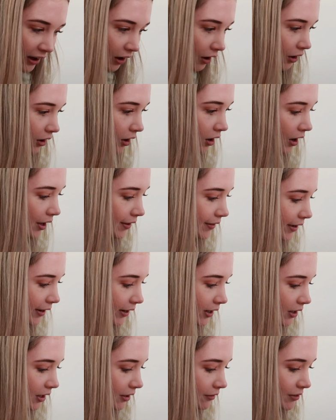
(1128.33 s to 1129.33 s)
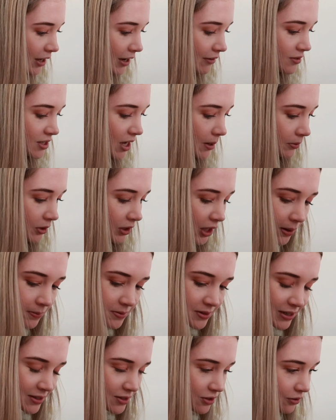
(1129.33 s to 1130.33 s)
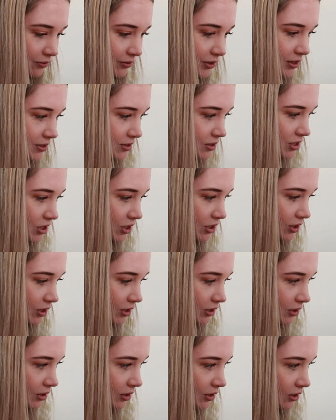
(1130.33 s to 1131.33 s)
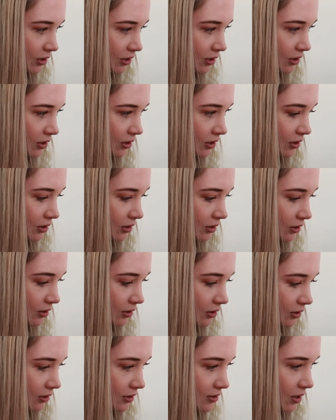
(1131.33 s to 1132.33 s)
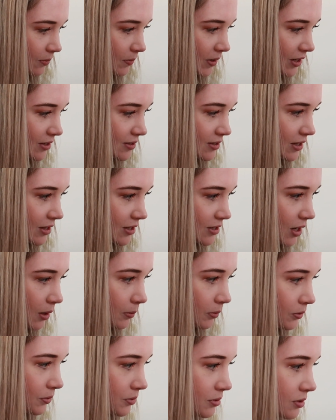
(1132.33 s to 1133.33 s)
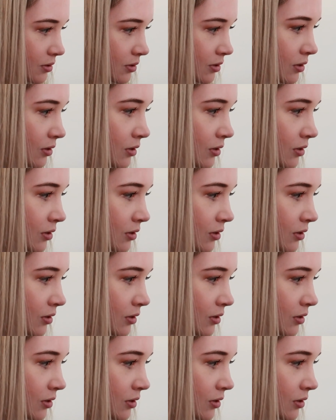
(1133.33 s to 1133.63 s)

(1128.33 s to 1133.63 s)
Oh, and like if they have double ups, that's obvious too, because I'll be able to see the doubles.